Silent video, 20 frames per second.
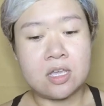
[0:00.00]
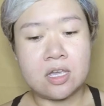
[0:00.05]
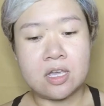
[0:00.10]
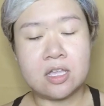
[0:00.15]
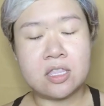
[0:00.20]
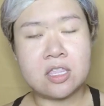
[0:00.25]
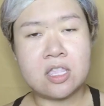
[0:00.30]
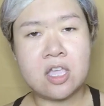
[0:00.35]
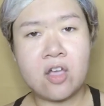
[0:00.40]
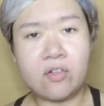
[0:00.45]

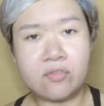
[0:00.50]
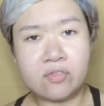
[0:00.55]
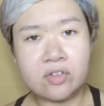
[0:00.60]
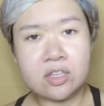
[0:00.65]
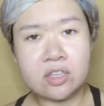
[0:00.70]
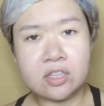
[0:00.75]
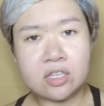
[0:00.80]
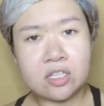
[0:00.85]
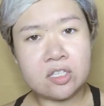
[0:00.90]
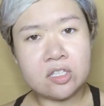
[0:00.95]
and
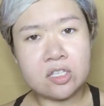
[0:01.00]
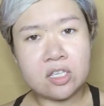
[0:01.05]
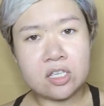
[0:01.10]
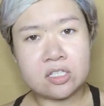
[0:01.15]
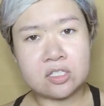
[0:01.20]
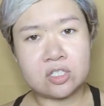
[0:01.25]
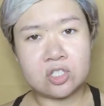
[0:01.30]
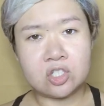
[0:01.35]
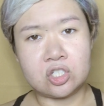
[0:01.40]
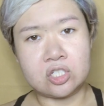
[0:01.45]
everything
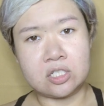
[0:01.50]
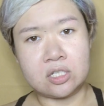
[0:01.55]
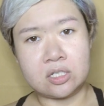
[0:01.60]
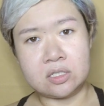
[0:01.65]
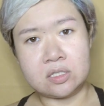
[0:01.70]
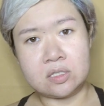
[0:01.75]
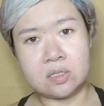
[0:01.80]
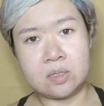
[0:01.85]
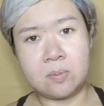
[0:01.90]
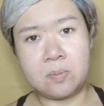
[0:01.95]
is
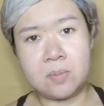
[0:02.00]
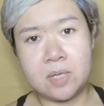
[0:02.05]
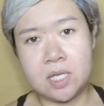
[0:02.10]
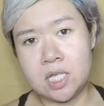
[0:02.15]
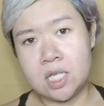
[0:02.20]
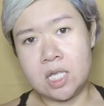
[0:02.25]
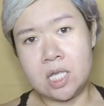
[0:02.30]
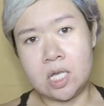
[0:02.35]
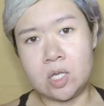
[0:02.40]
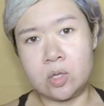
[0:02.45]
just
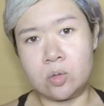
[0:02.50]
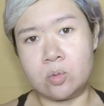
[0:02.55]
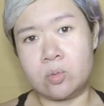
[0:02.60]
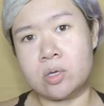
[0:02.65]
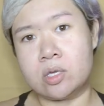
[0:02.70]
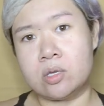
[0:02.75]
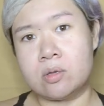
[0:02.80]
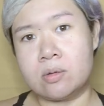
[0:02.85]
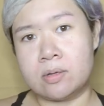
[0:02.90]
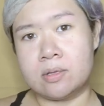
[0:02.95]
being
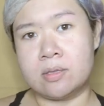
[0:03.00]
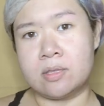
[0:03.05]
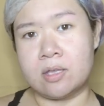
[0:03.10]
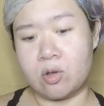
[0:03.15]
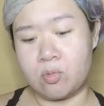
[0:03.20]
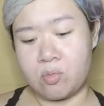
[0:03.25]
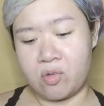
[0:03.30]
annoying right now.